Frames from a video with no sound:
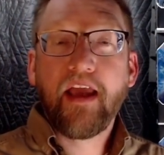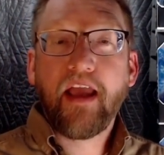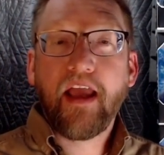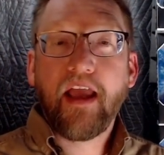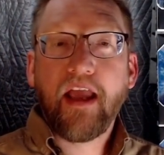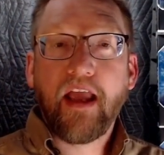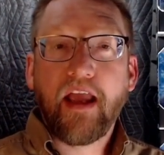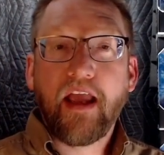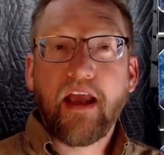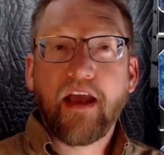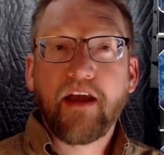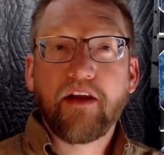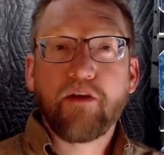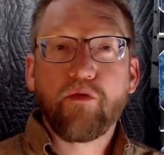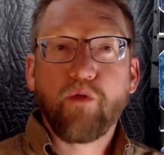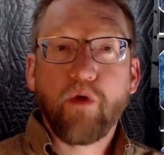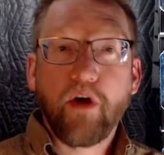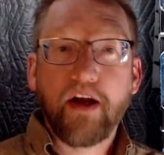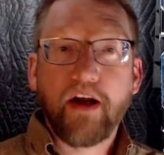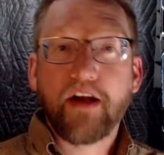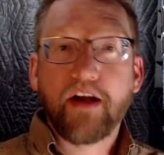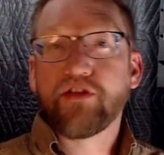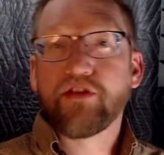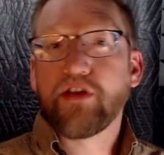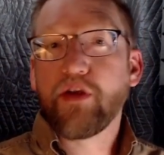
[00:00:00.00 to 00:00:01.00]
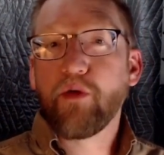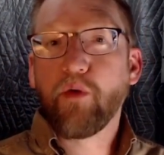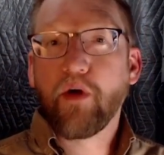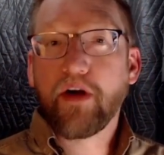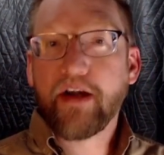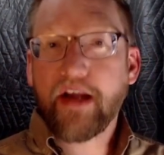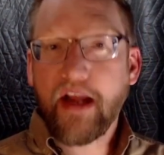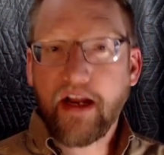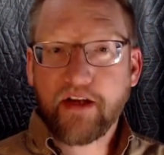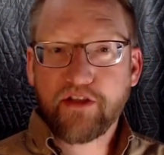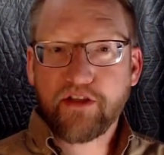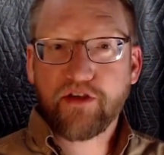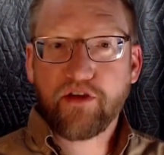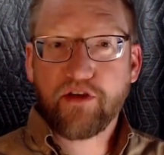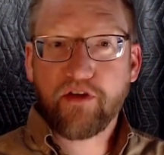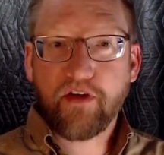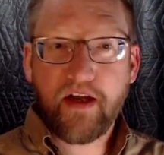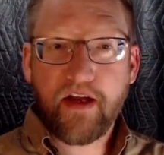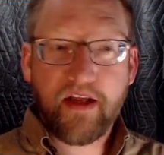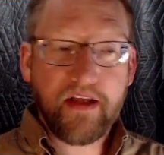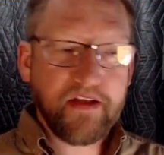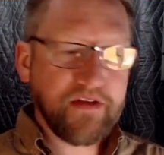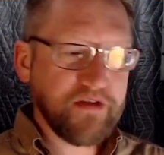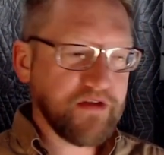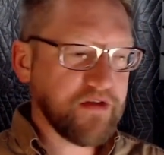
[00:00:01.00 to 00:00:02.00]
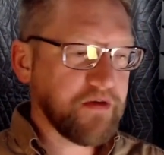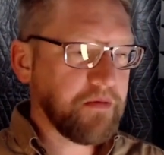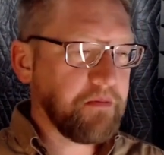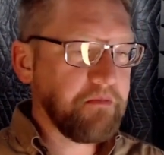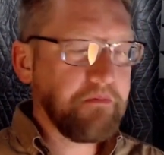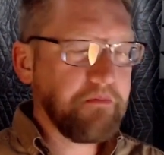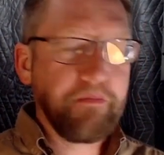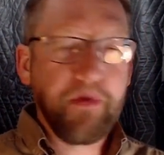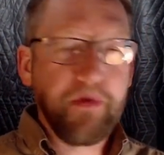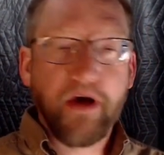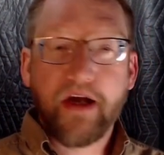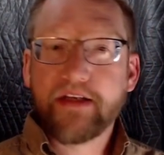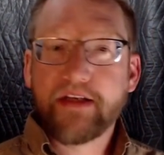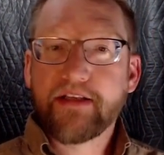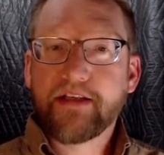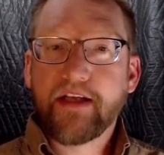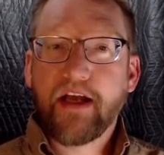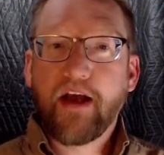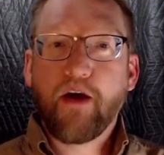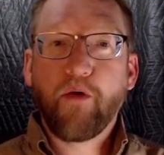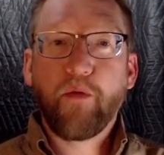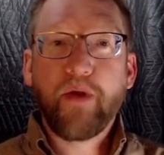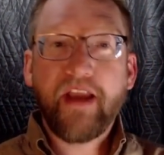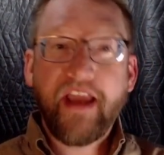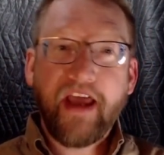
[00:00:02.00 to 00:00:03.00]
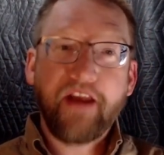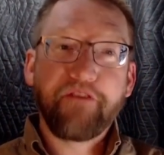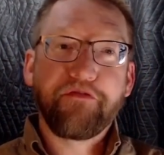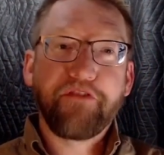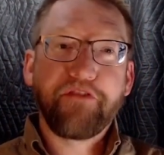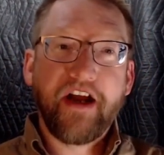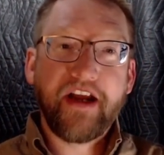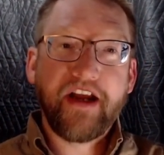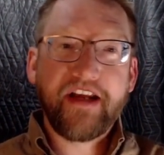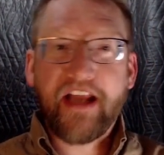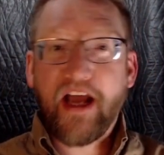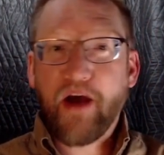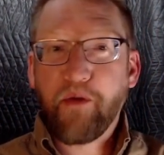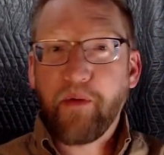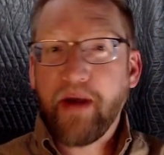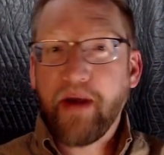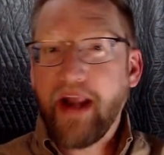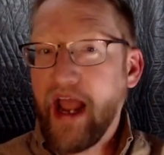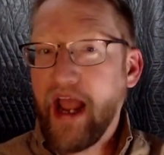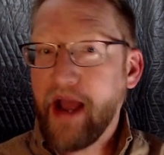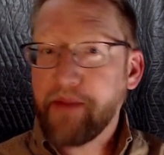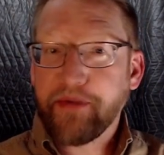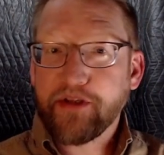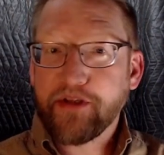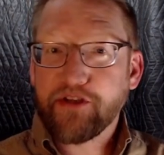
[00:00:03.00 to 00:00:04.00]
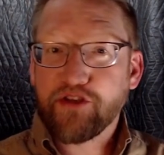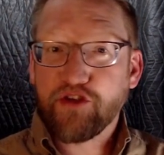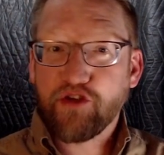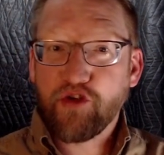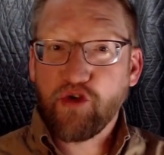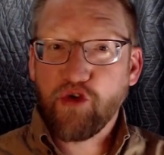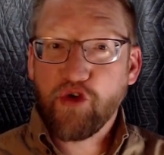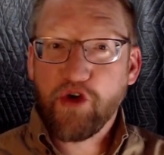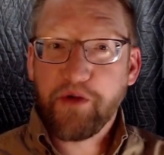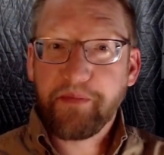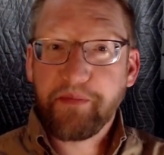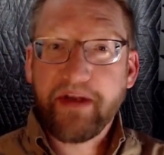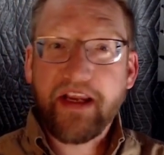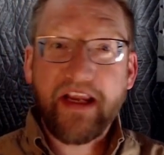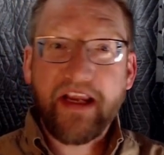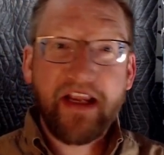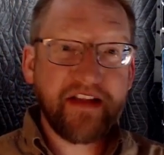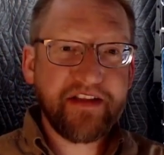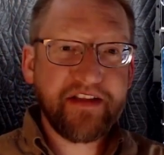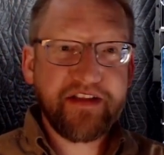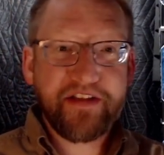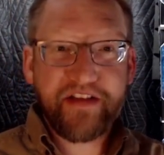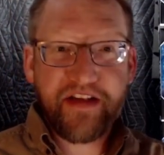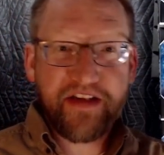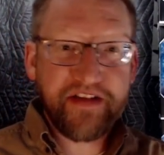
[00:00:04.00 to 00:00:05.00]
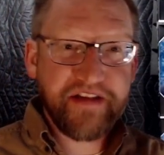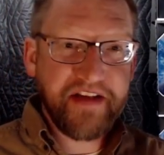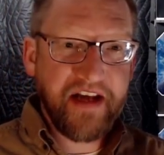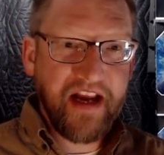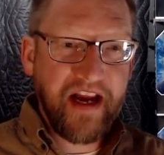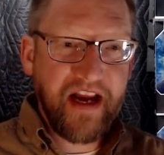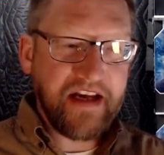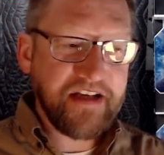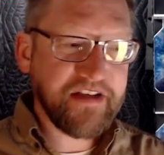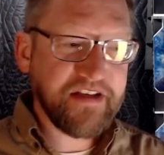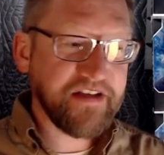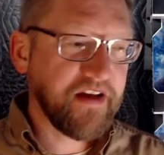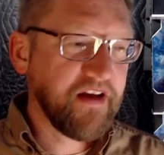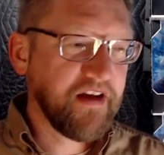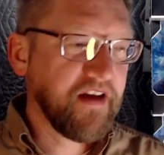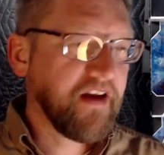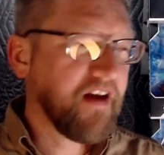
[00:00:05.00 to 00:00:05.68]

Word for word: And we're going to see where Dexter is. But we got to find out what happens to him in Season 8.